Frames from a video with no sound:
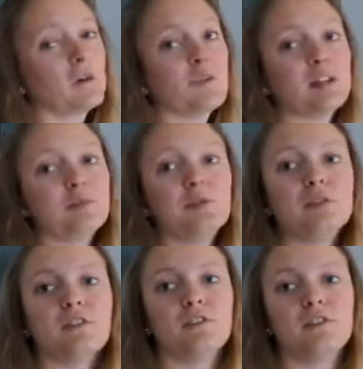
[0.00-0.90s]
quite
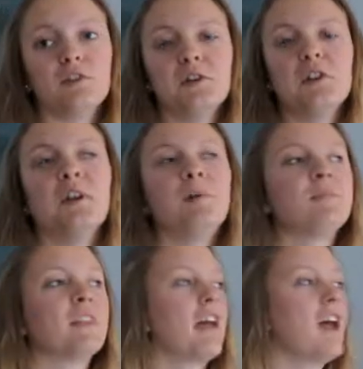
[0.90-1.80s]
beautiful,
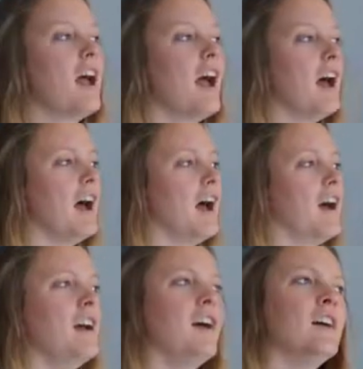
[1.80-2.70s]

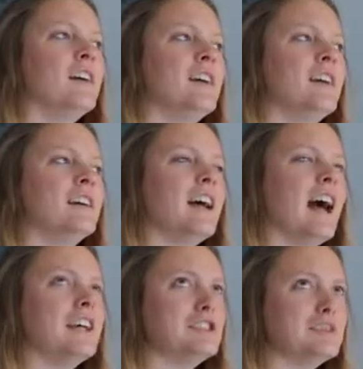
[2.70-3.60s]

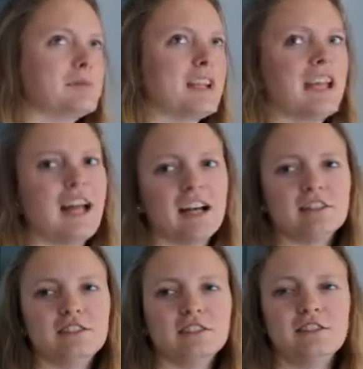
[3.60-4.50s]
and Jim Kay has
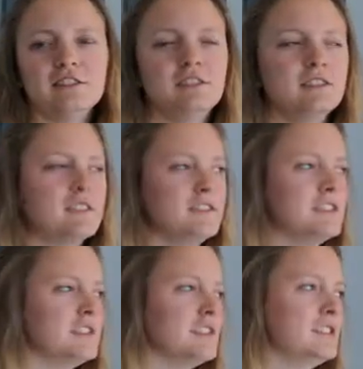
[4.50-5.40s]
this
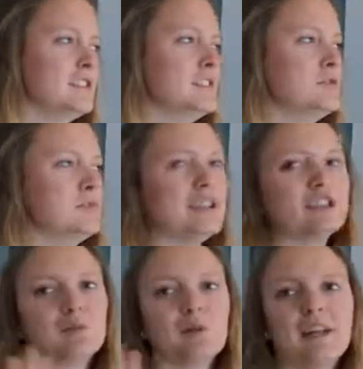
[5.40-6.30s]

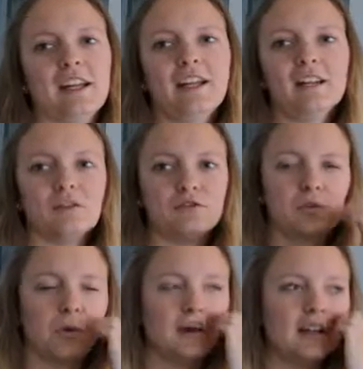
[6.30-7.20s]
special way of
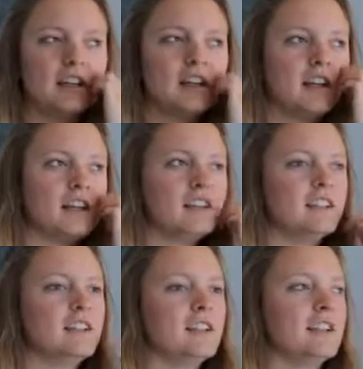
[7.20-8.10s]
drawing,
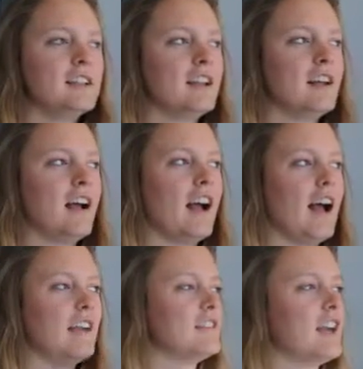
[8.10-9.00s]

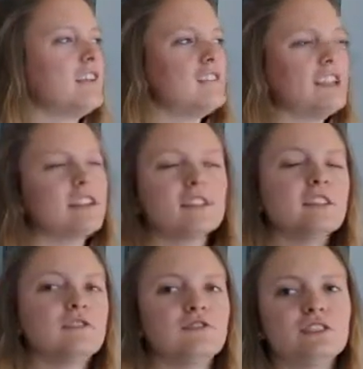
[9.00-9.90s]
and I think
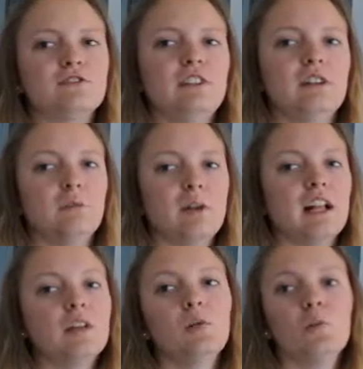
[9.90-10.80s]
it fits really
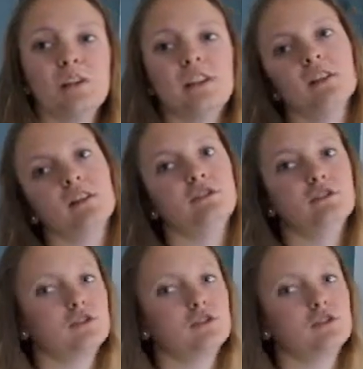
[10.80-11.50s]
well with the